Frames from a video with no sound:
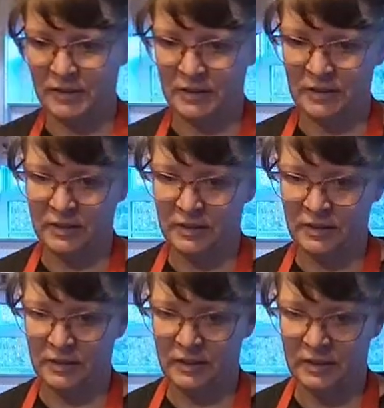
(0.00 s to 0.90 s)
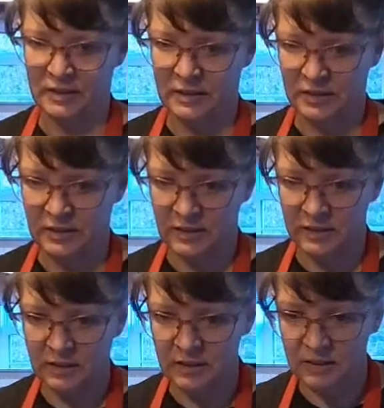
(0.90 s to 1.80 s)

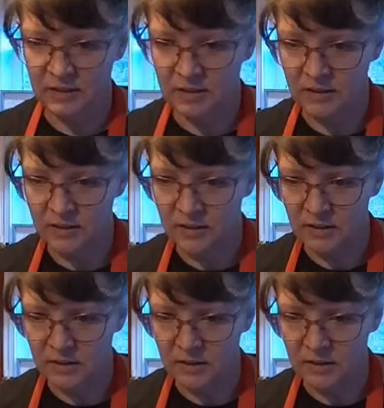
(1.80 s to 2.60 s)
(no one is talking)